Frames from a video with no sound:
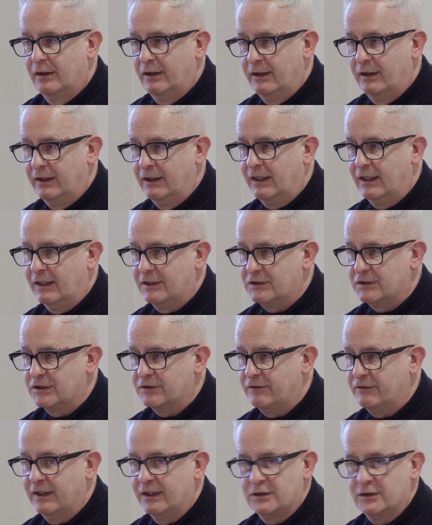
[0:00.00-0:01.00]
in the analysis
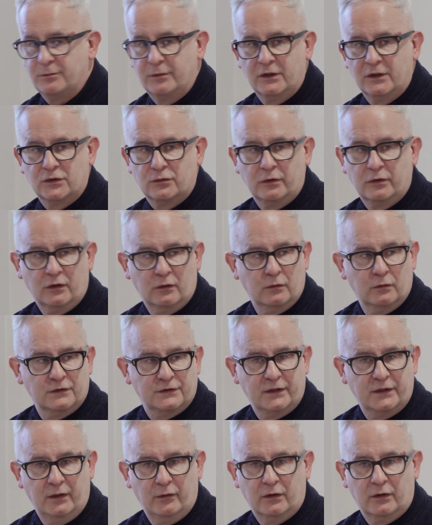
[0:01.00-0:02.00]
phase because we always
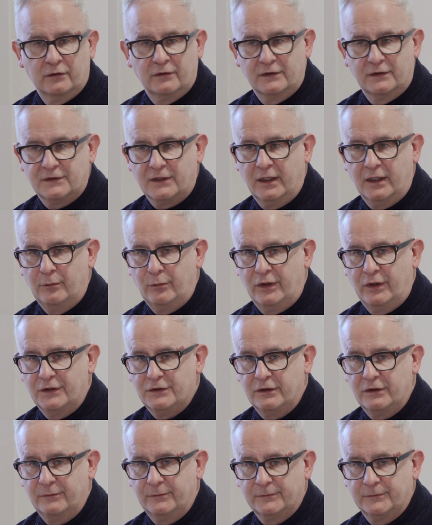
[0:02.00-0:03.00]
do it under time
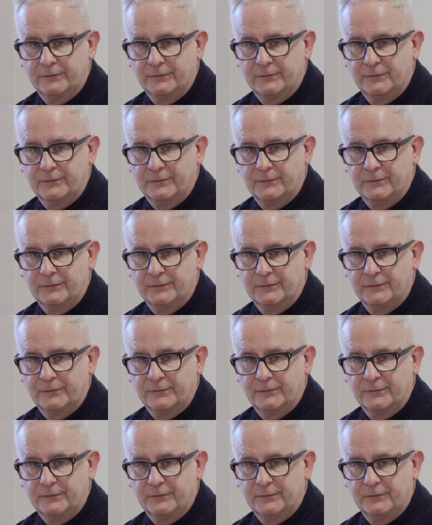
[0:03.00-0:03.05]
pressure.